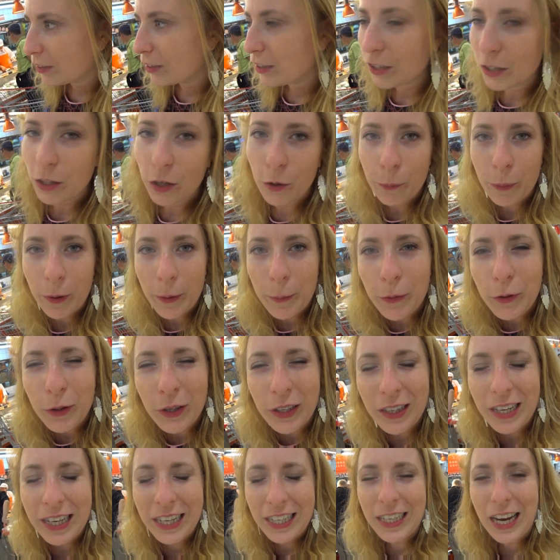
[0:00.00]
you know, people
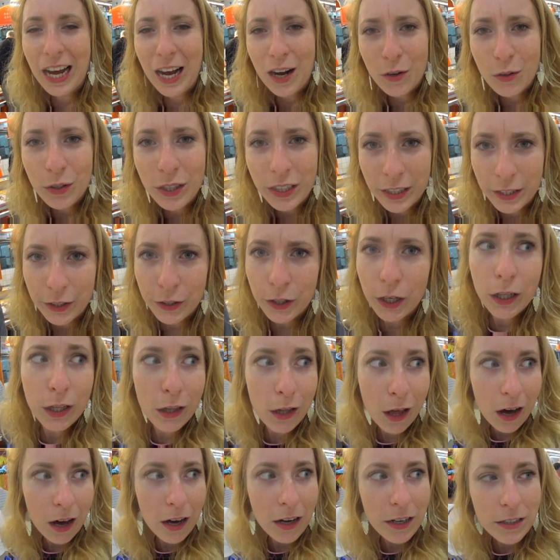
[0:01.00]
eat out here a
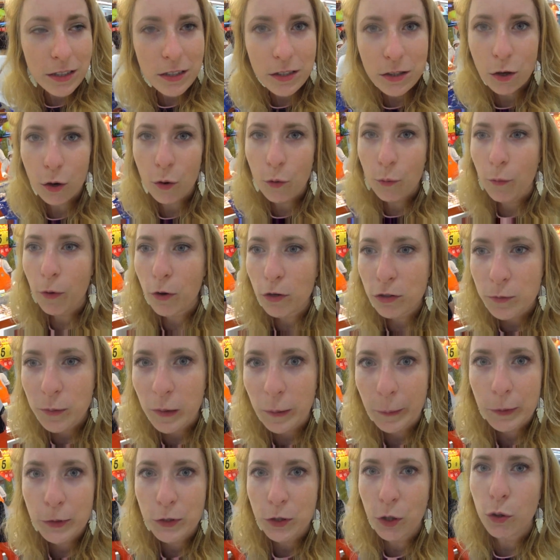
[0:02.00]
lot, so most
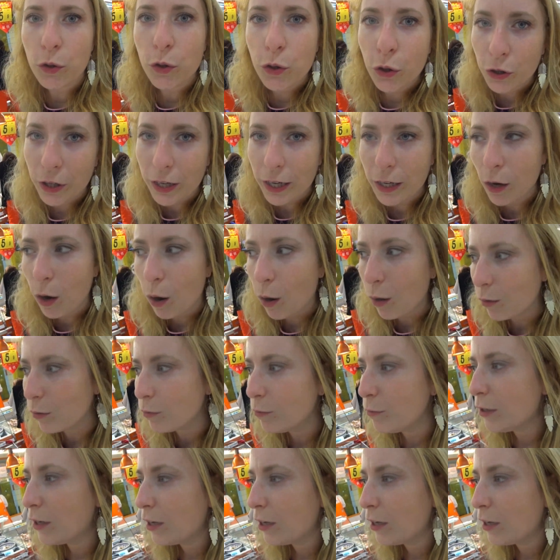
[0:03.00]
people don't cook at home.